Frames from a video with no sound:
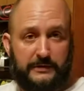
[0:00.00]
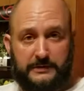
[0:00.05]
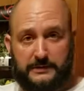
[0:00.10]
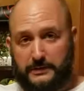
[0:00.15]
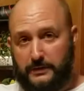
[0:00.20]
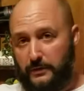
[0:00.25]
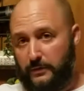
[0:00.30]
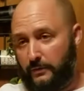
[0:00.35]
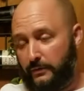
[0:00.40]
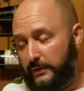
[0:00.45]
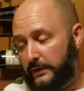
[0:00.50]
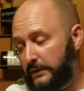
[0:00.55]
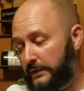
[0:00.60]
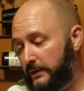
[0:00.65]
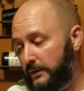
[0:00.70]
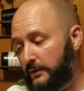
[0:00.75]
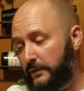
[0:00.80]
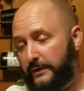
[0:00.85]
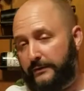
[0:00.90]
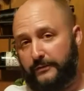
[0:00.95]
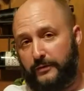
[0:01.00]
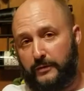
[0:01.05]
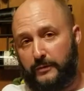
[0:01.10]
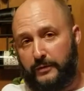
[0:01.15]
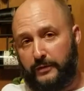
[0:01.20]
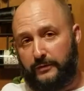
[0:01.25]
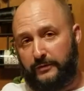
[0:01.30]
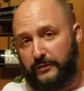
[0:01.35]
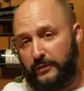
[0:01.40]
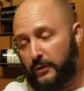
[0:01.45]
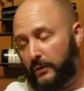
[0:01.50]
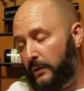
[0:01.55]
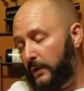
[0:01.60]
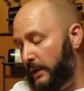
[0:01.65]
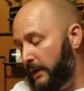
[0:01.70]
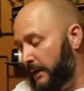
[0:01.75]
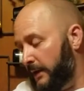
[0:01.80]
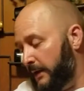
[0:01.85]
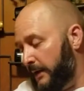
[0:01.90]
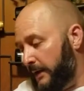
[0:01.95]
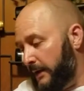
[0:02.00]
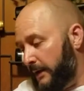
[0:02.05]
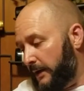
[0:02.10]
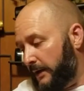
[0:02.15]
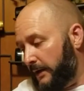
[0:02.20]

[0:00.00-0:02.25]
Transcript: So really, no need for a billfold. Yeah,